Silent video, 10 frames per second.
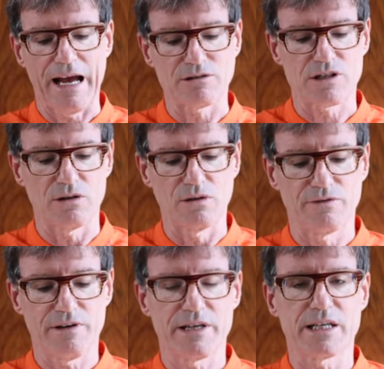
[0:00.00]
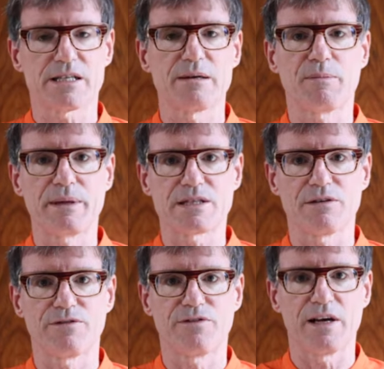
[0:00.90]
outsole, very simple
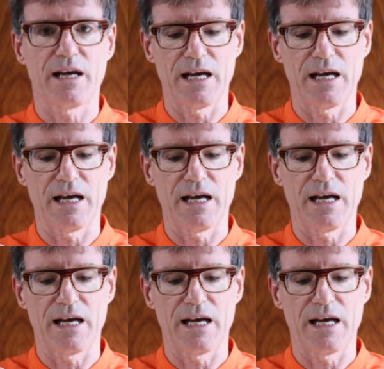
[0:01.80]
piece of